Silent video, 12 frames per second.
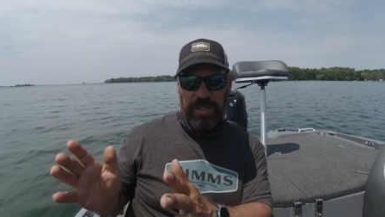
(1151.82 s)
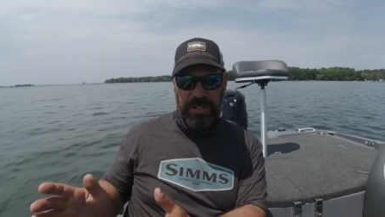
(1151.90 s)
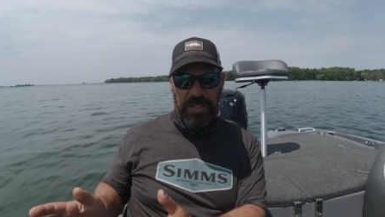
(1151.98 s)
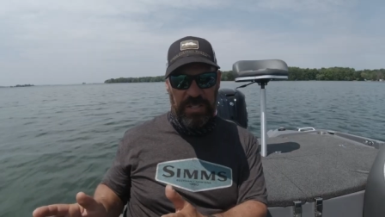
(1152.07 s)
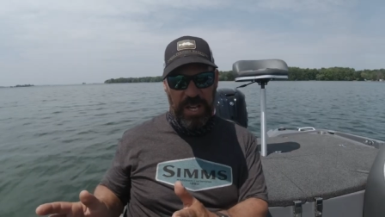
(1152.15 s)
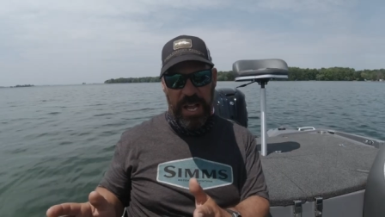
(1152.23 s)
on
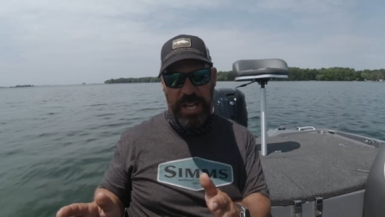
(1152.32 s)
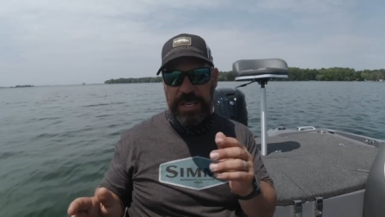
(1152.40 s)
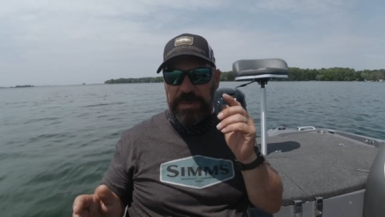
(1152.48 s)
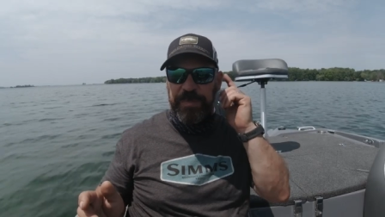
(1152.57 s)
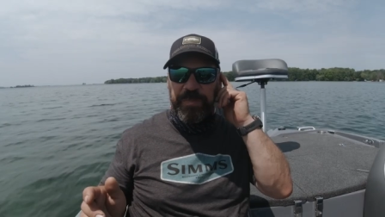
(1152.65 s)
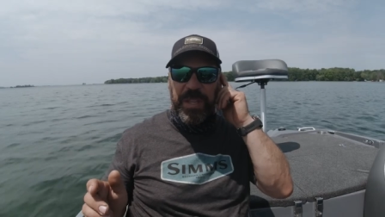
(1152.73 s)
the
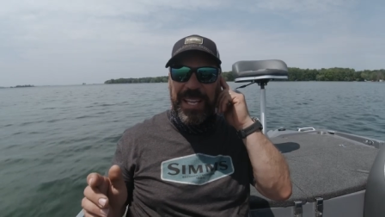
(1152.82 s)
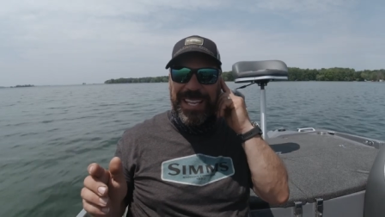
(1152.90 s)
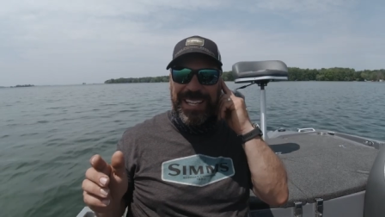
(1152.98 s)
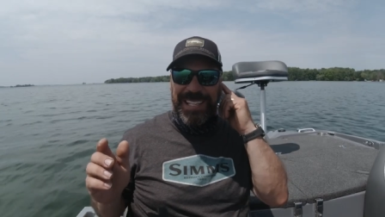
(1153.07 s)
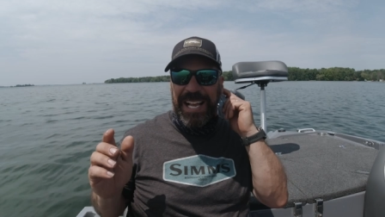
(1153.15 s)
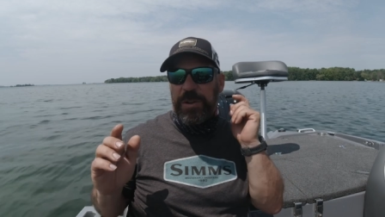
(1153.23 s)
side,
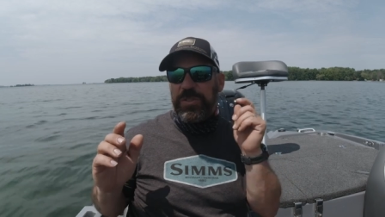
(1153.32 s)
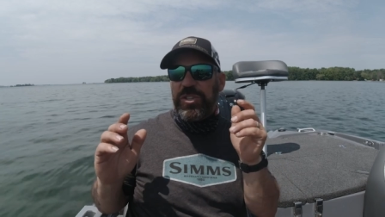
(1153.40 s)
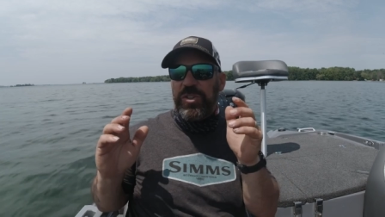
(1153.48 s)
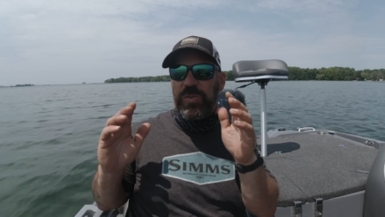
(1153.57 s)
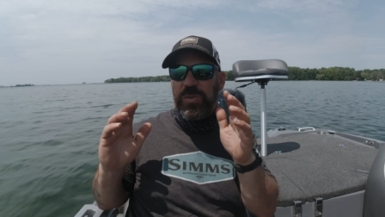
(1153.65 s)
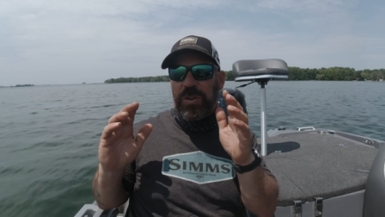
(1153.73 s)
it allows
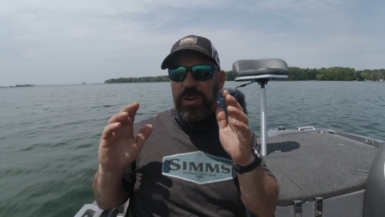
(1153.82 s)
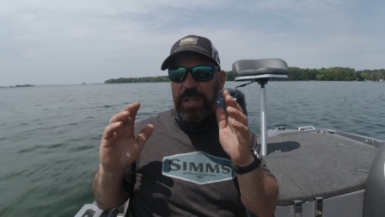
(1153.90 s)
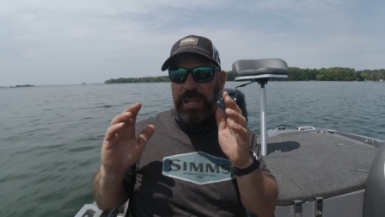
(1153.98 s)
you